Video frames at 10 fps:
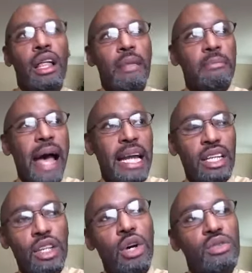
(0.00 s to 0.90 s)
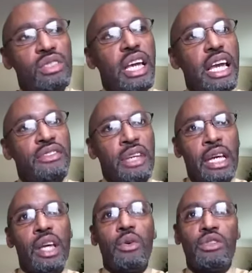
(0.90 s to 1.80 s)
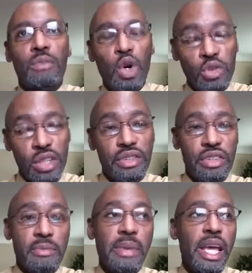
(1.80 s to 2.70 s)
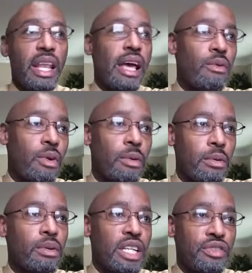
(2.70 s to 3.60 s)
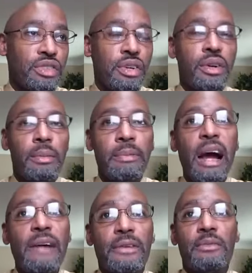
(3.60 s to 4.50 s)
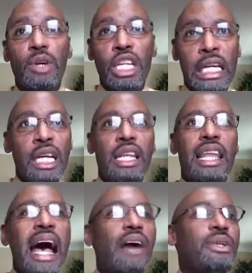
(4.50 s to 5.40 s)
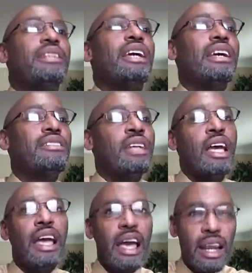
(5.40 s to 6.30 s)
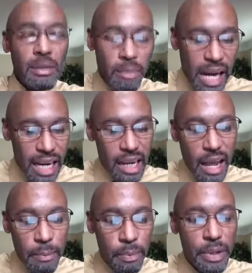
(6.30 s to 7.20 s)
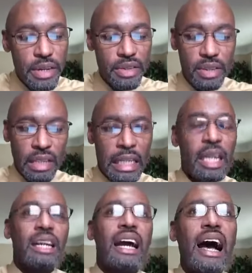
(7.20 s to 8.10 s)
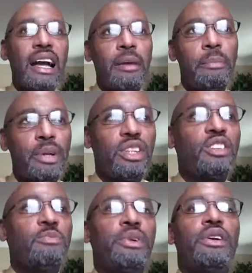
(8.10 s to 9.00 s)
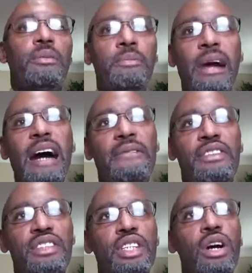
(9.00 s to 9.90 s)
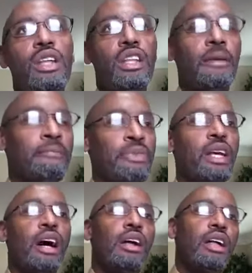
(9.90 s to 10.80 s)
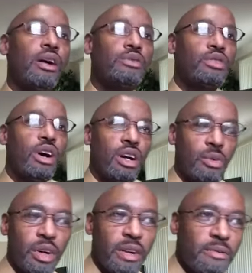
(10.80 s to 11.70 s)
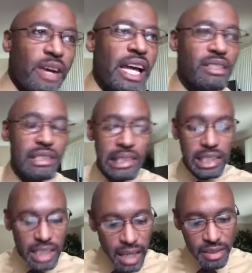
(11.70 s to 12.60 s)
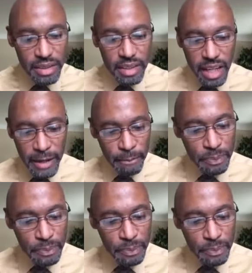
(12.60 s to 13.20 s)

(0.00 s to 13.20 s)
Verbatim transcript: Back in those days, it was mostly just men that were considered the prophets, but nowadays, anybody that preaches God can put the spirit of prophecy on them. Uh, I was talking with evangelists evangelist yesterday